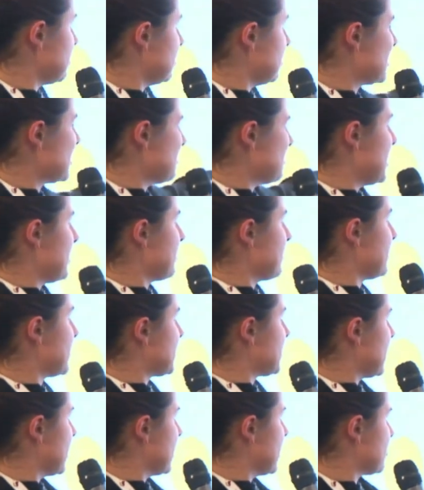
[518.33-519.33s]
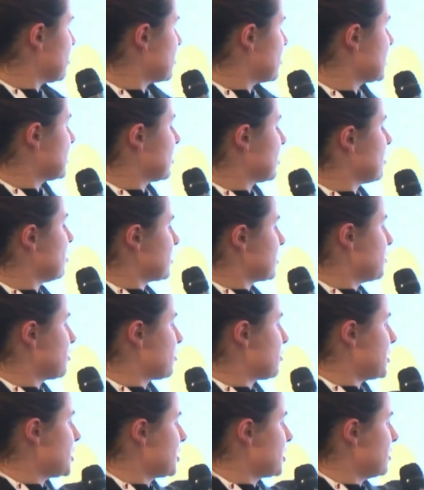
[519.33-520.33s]
this map kind of shows the
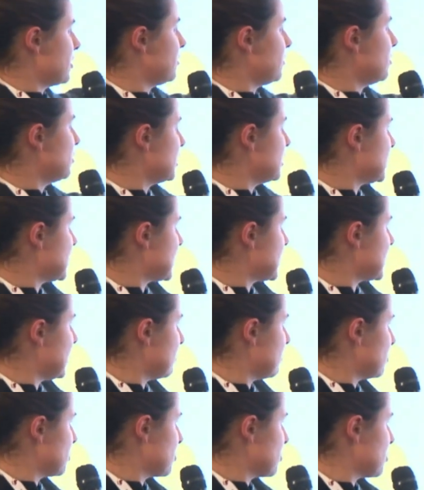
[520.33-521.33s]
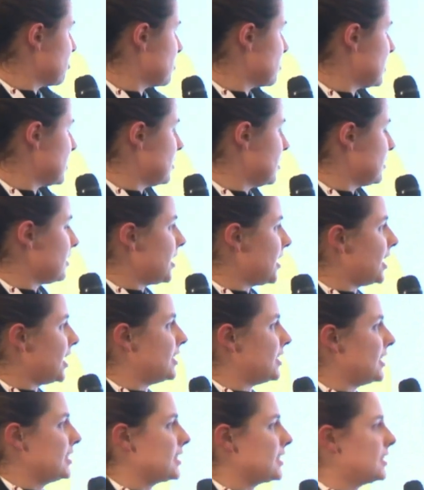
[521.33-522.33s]
concentration of units, and it also shows the high
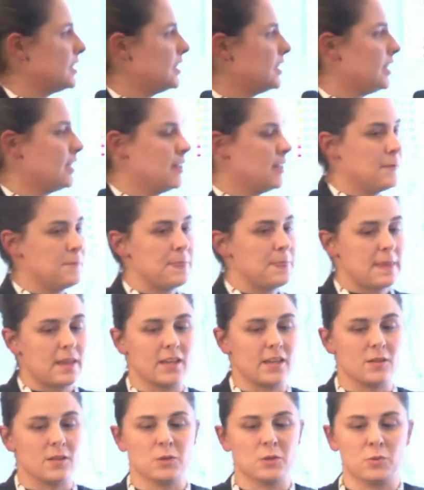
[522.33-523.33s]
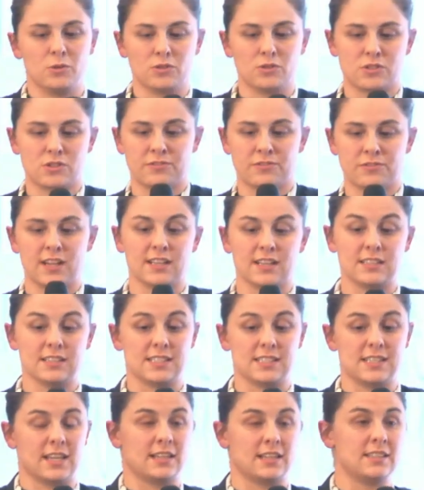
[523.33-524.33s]
density. And what we'll also find is
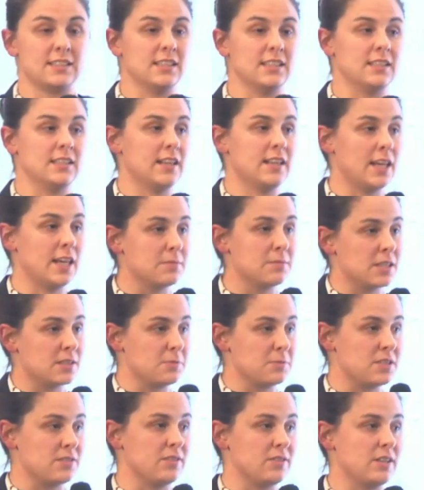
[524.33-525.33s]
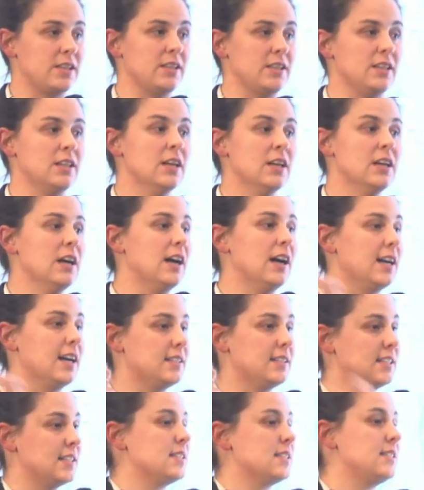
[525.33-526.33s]
that in Cape Town specifically, high
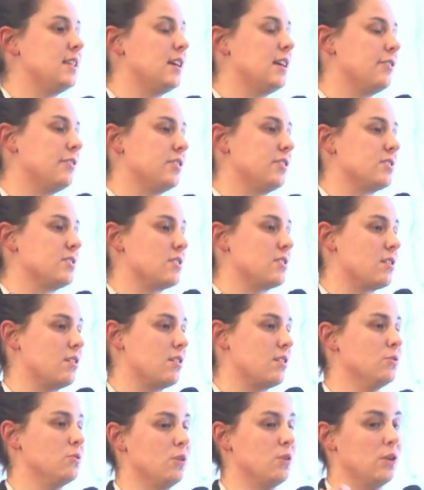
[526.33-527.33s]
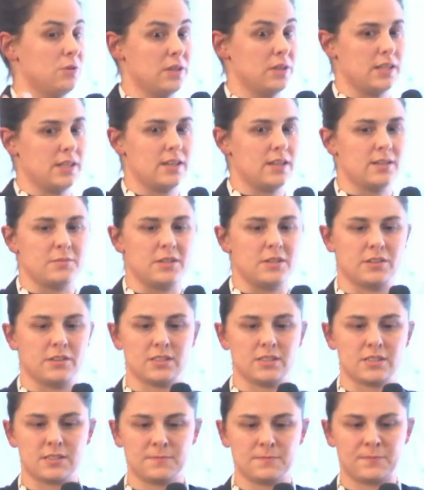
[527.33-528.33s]
density areas are your lower income
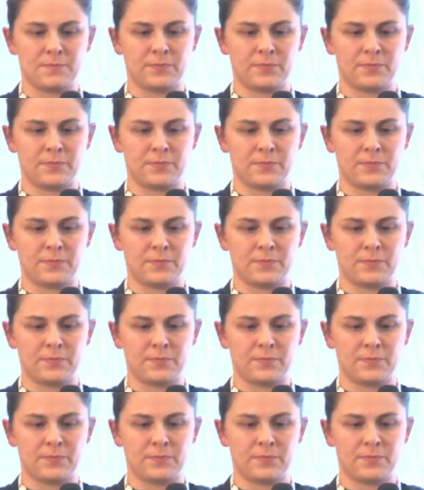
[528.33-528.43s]
areas.